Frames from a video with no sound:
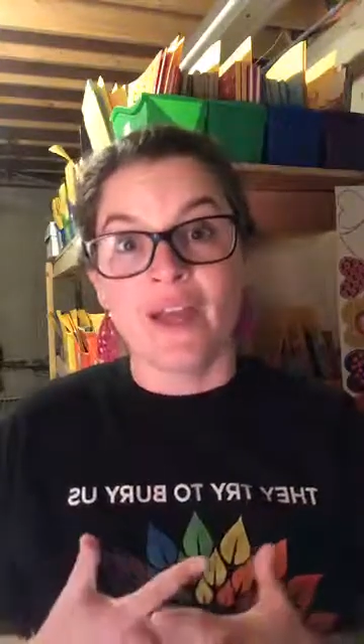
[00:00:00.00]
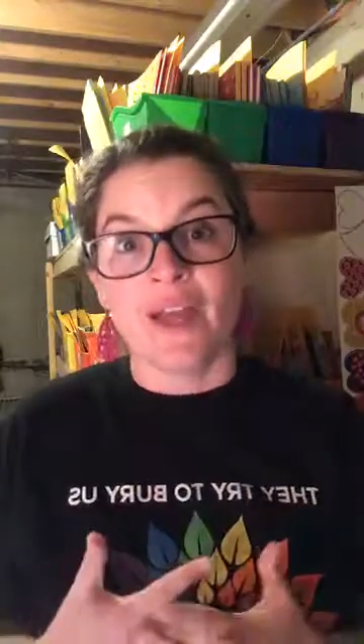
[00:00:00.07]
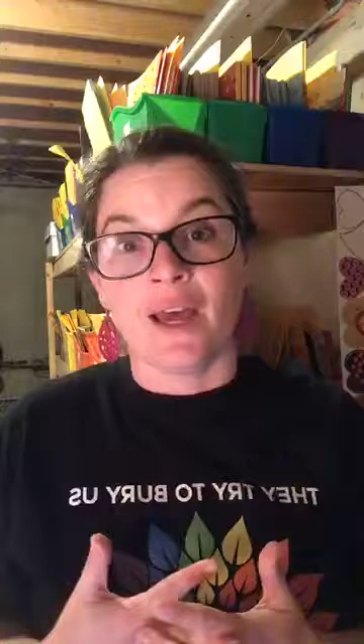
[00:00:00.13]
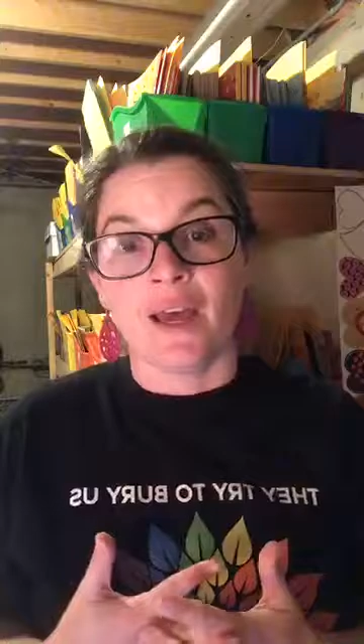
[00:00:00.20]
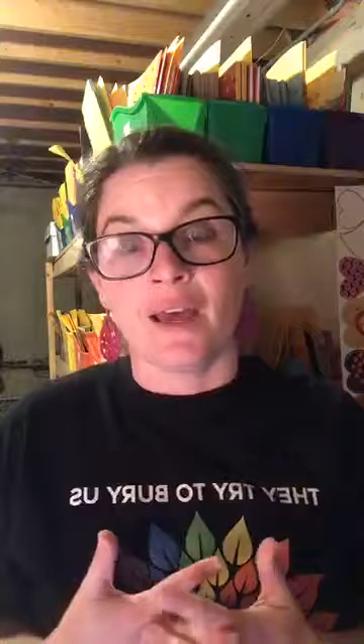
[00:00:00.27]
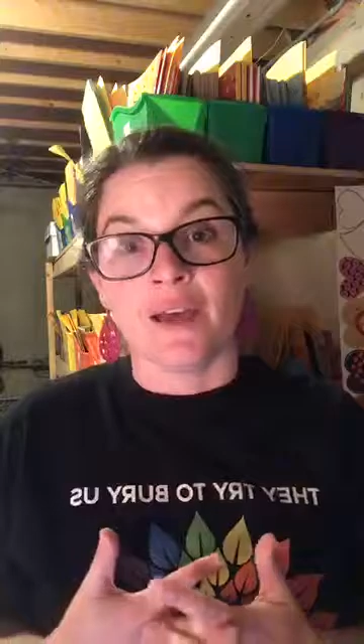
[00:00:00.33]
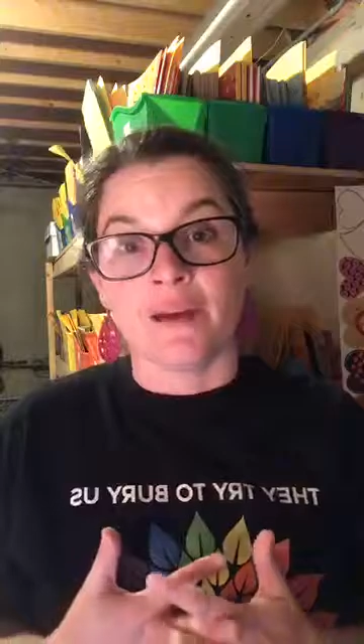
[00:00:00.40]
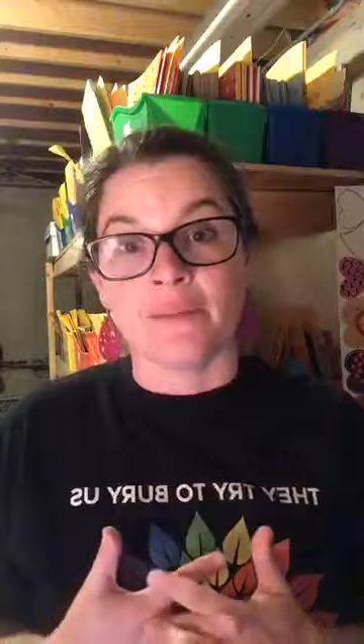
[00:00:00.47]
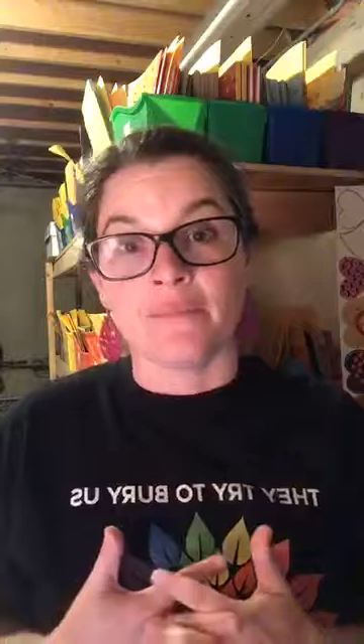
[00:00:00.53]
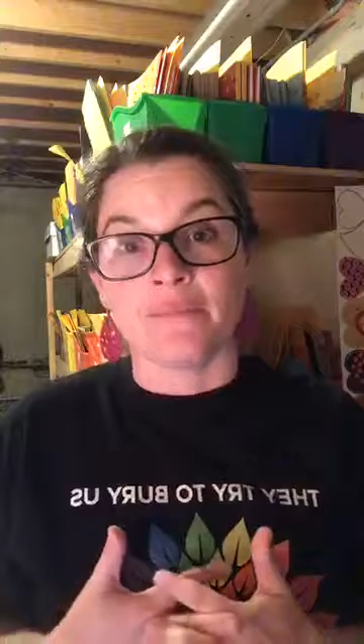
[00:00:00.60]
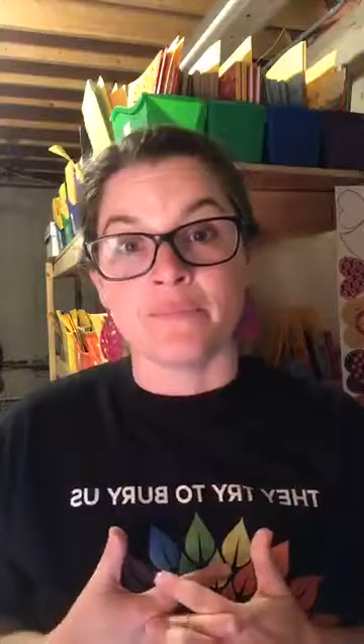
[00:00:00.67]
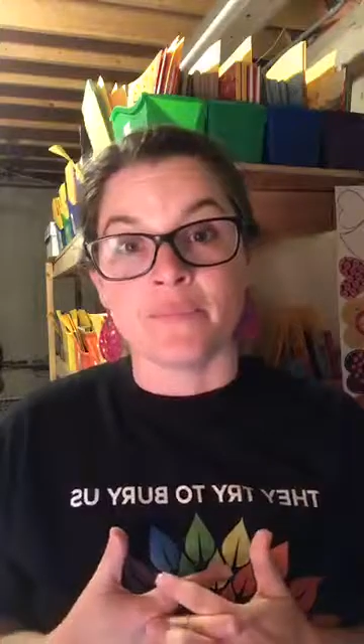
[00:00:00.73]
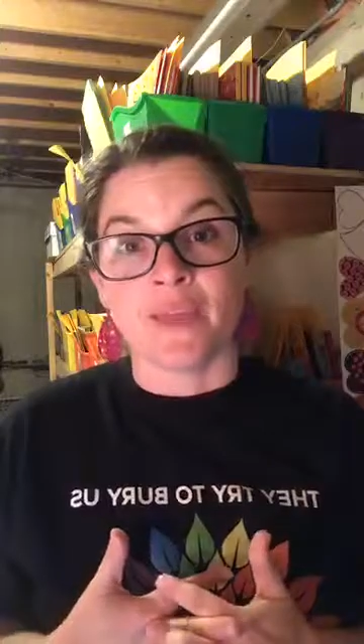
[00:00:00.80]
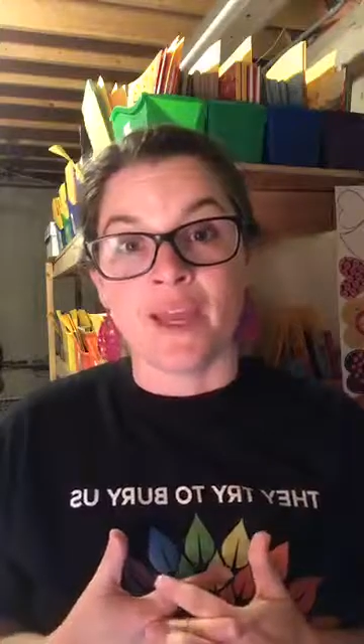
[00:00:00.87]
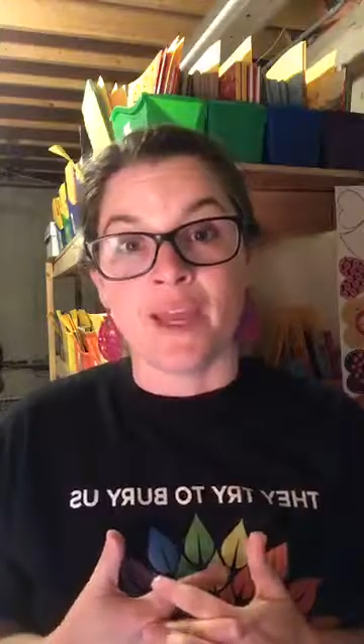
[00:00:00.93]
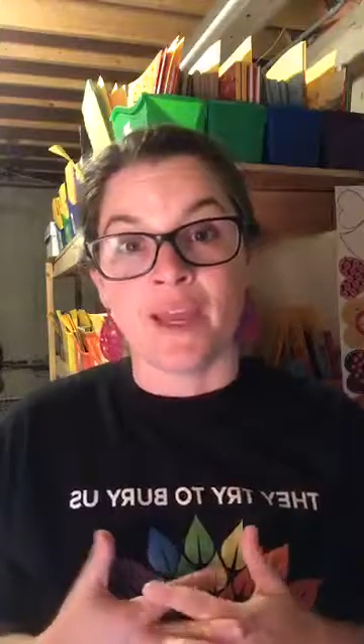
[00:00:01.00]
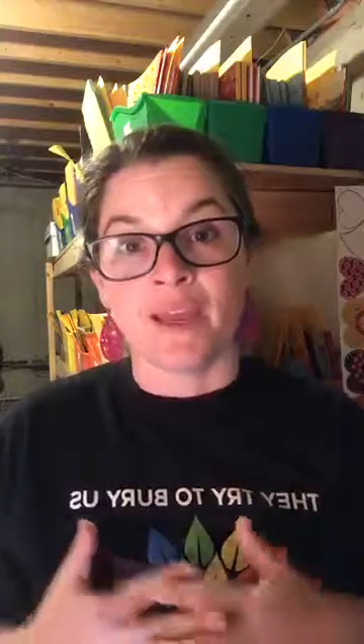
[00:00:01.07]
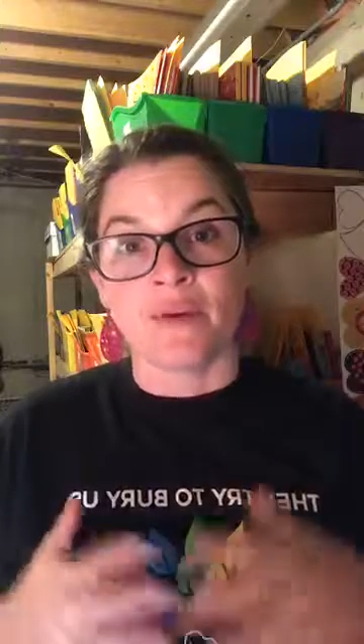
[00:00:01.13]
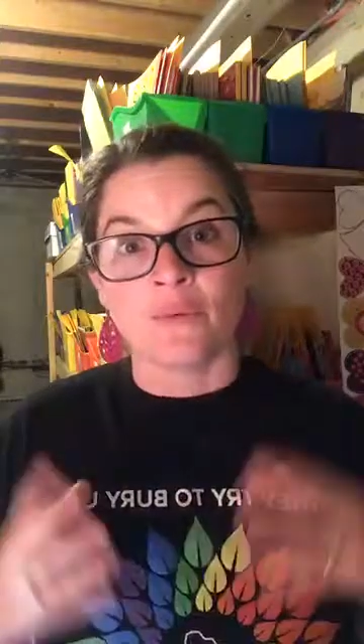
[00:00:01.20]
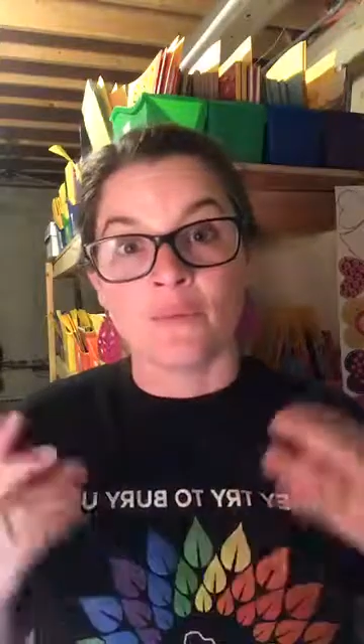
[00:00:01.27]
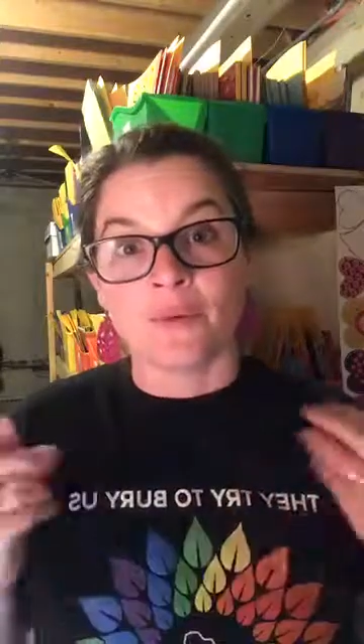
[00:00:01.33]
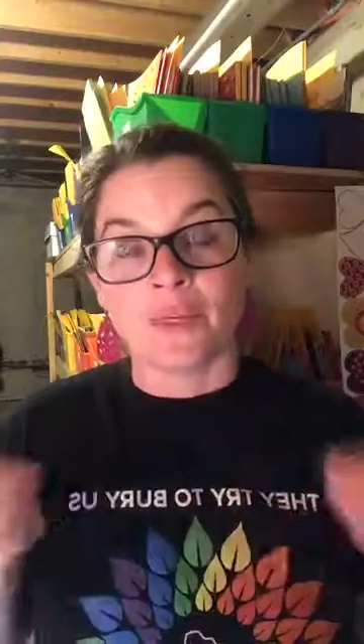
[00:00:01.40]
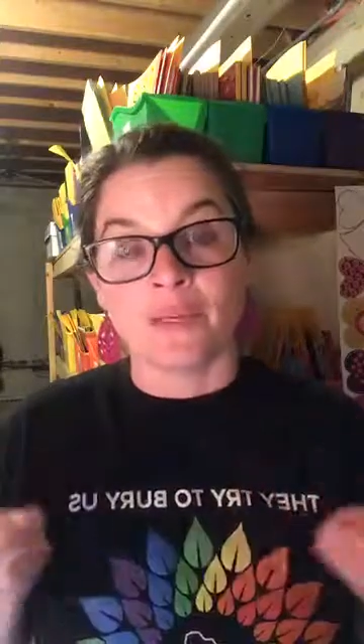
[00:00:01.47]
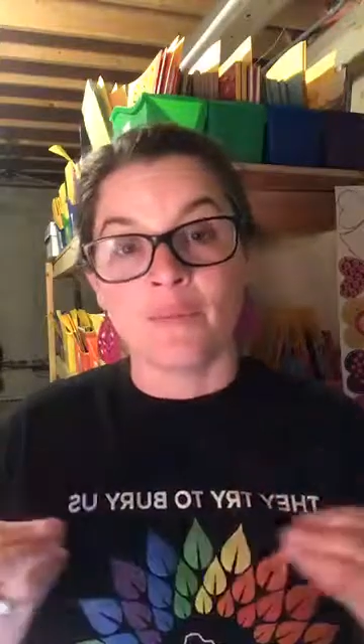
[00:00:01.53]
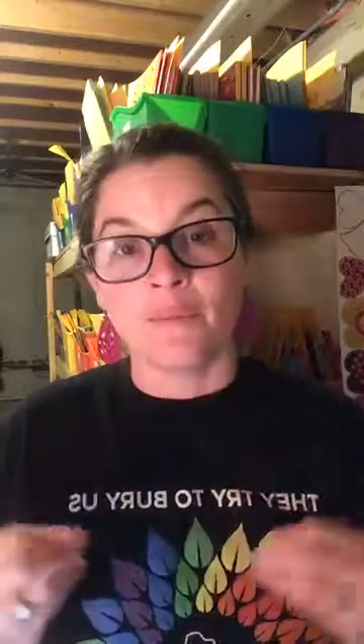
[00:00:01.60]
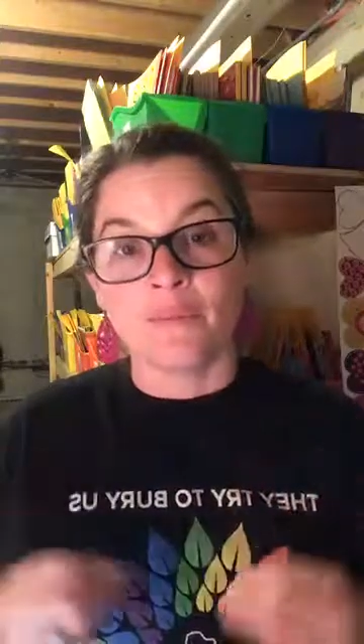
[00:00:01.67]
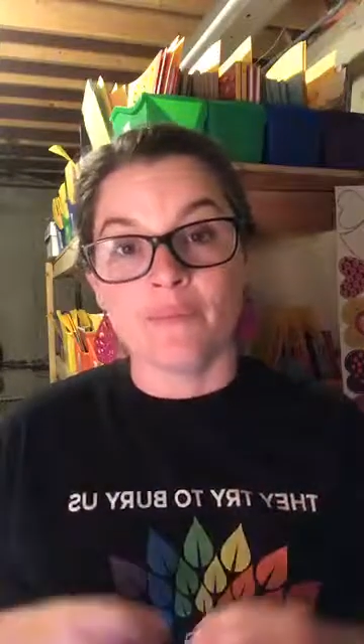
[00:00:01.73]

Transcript: And we